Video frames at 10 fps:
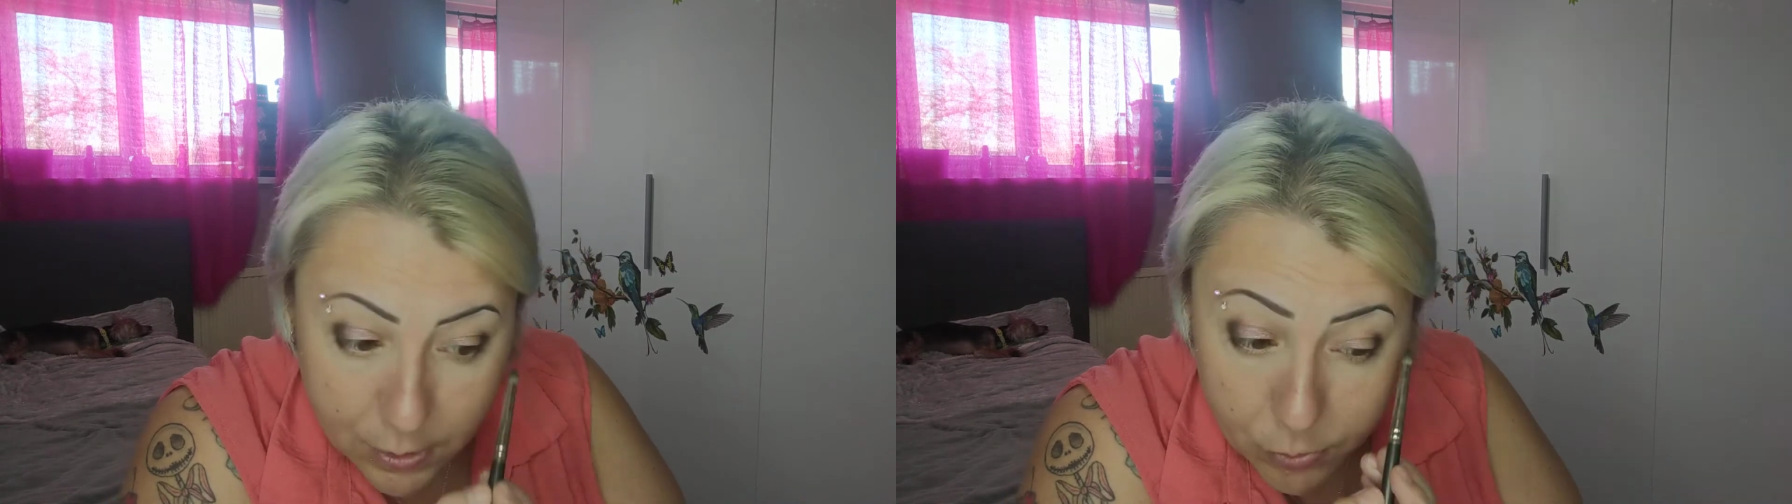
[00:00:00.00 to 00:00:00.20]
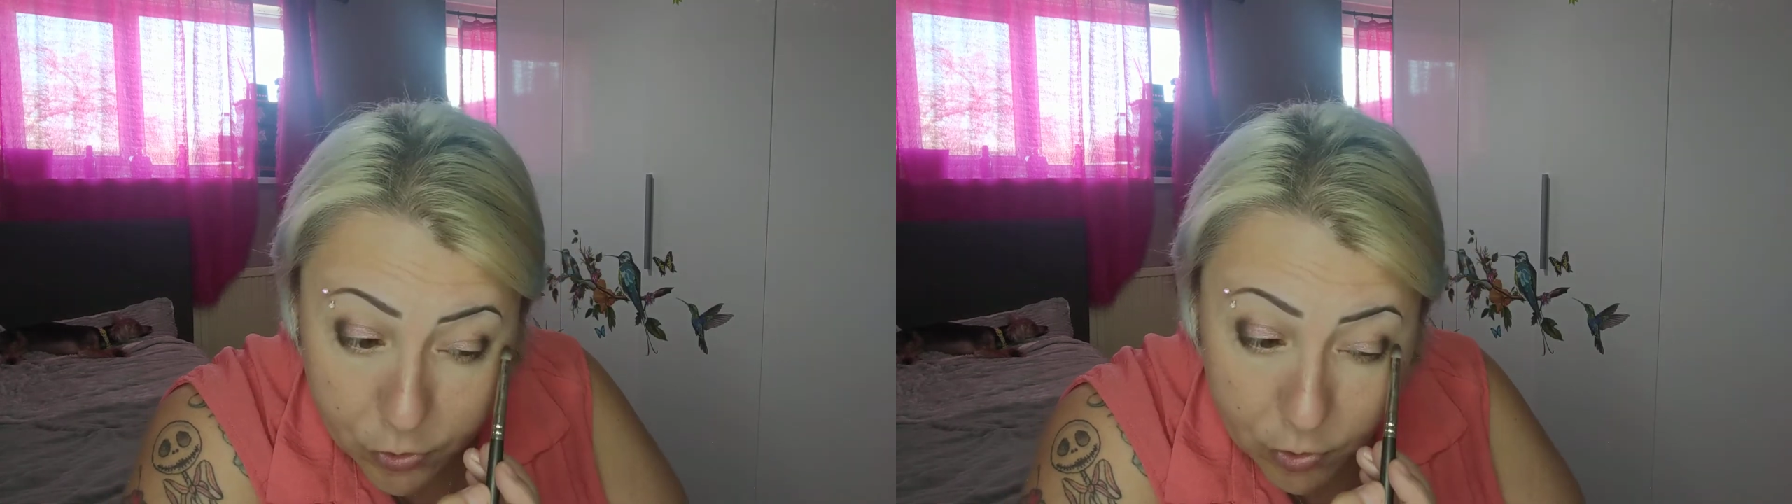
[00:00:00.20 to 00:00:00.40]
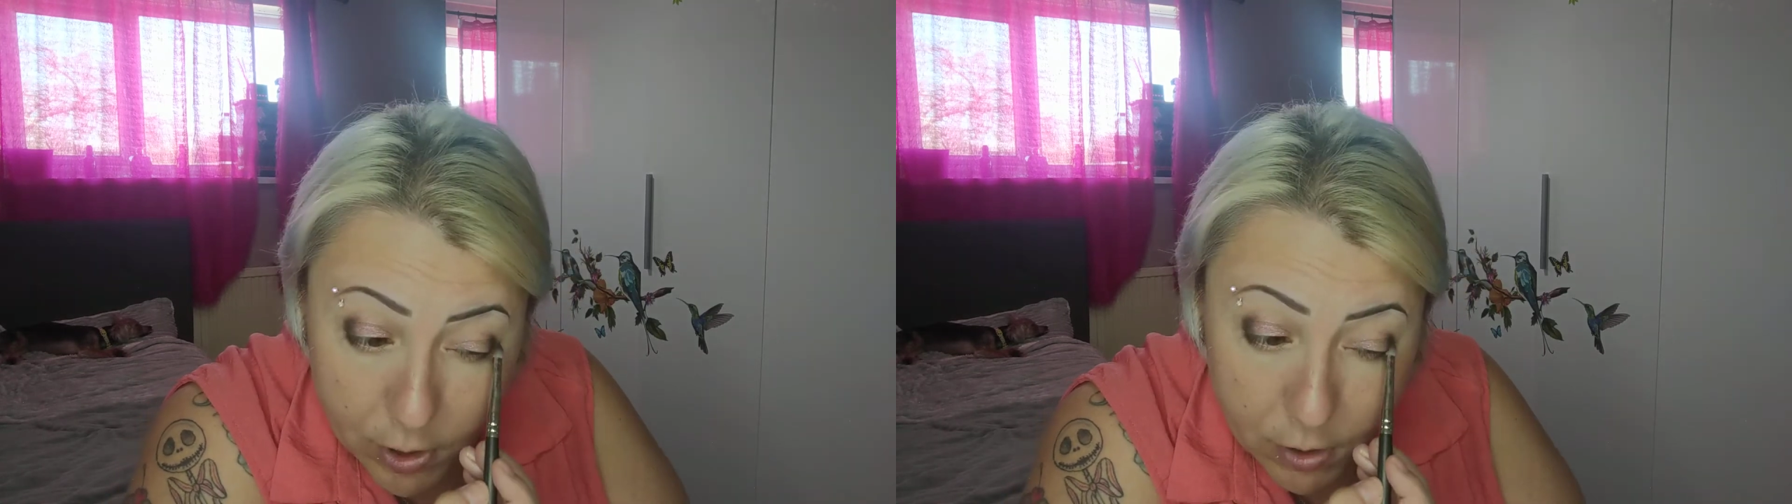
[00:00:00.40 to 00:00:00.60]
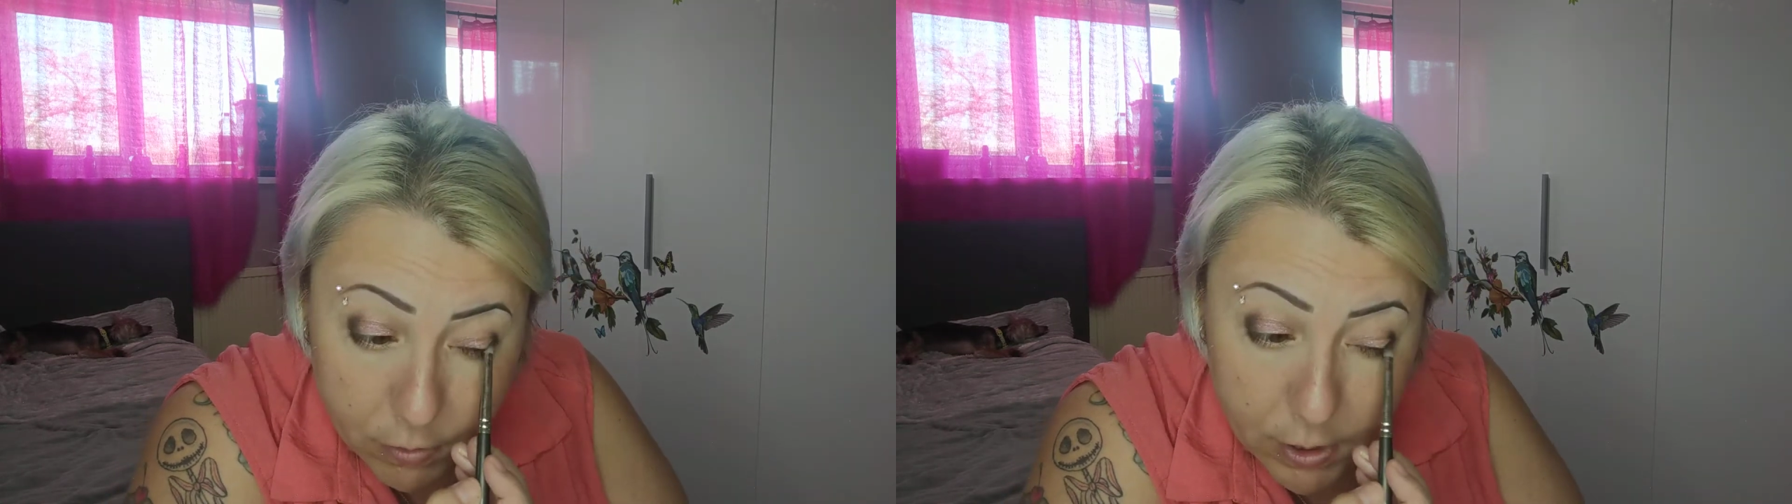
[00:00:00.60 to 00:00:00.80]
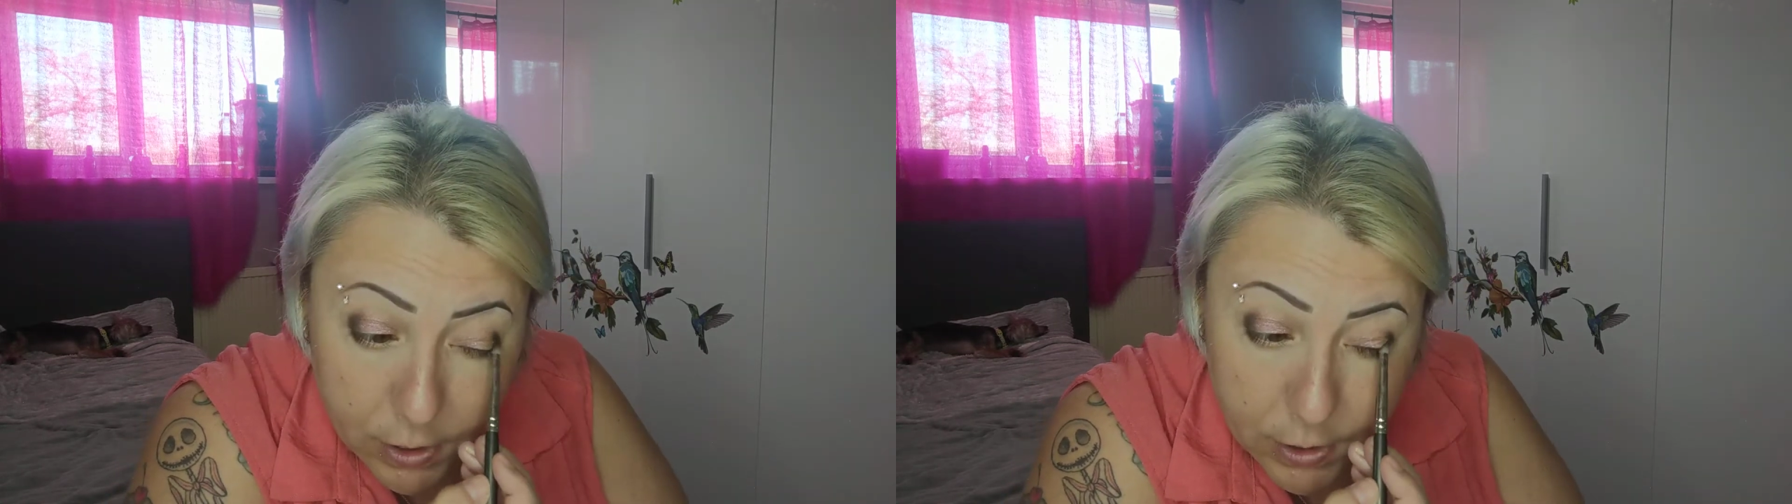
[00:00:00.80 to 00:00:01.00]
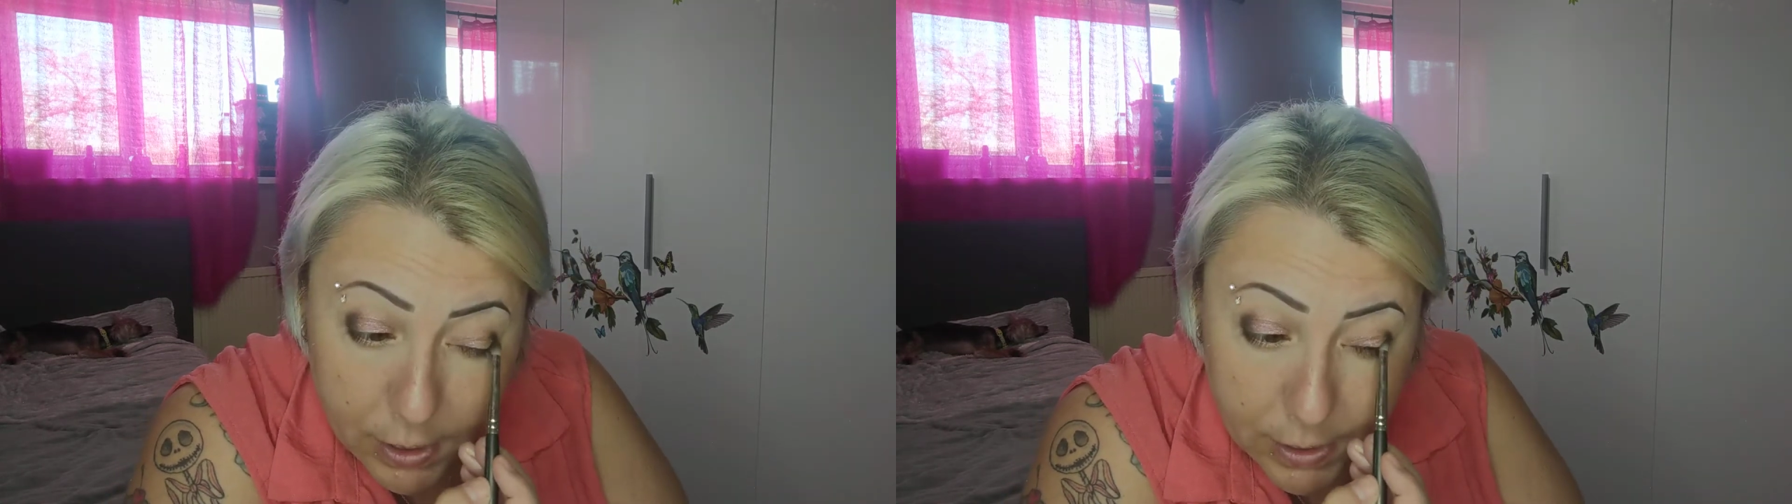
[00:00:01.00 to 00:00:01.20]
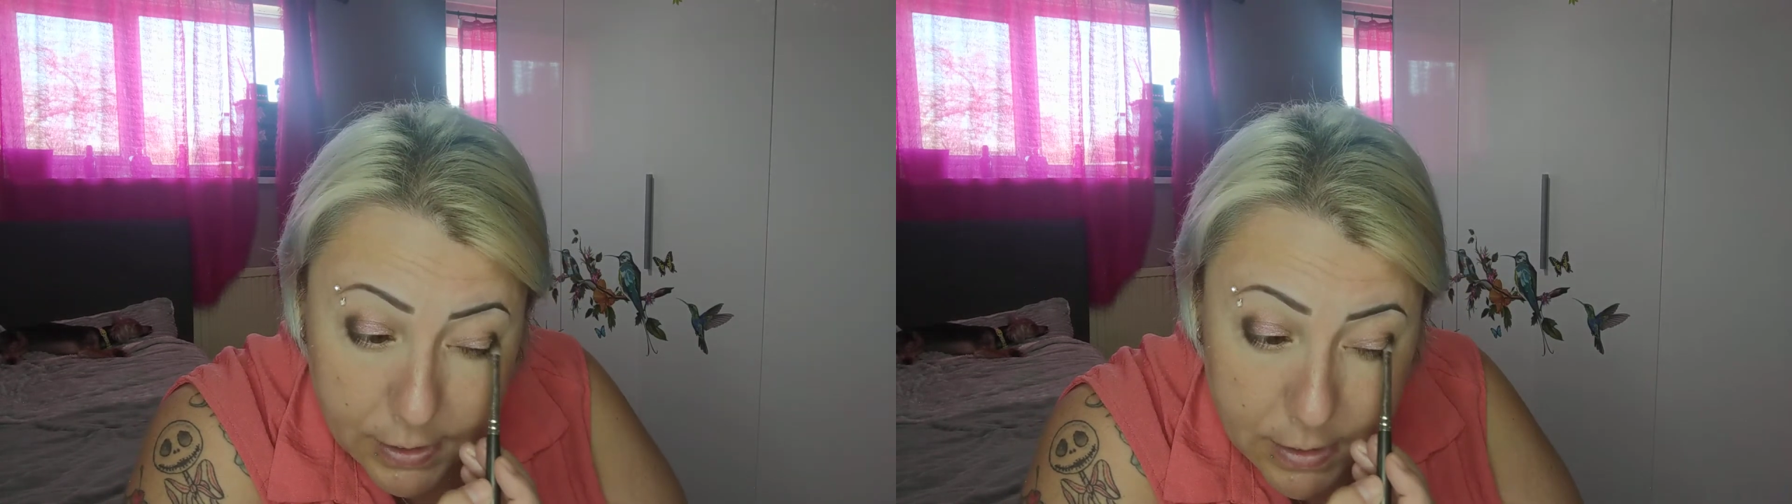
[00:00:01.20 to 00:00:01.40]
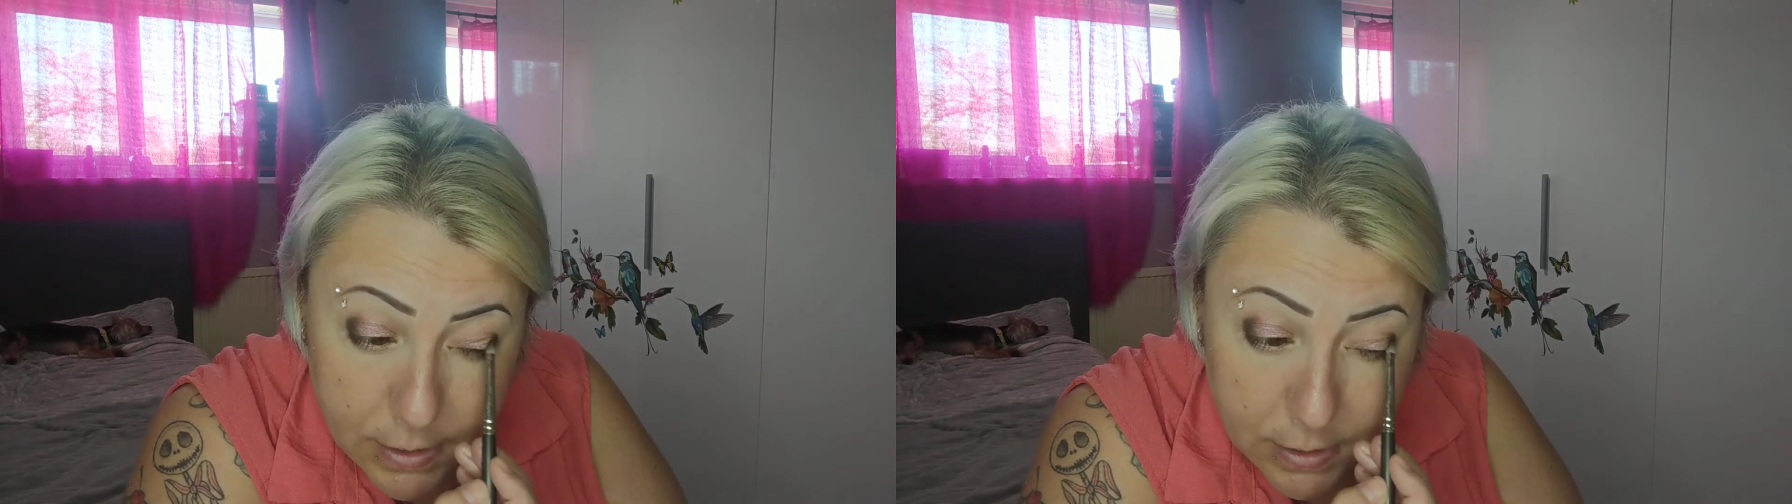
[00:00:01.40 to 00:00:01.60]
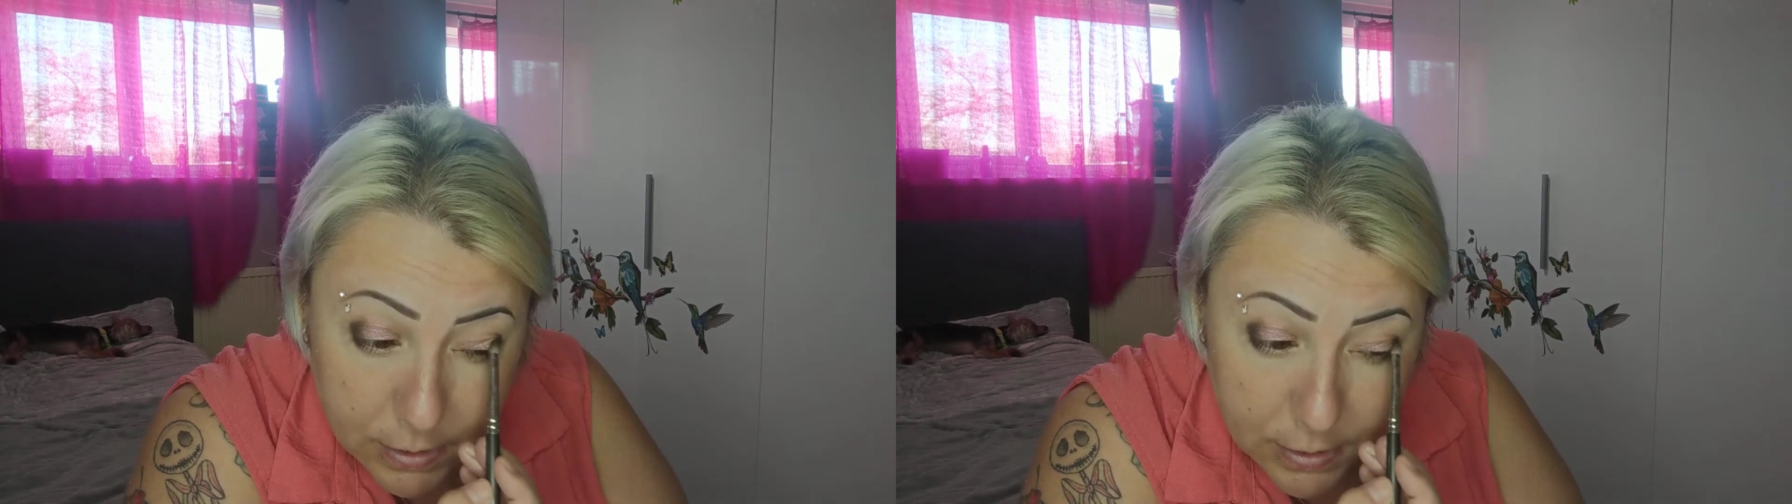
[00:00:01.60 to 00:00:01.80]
it was really, really nice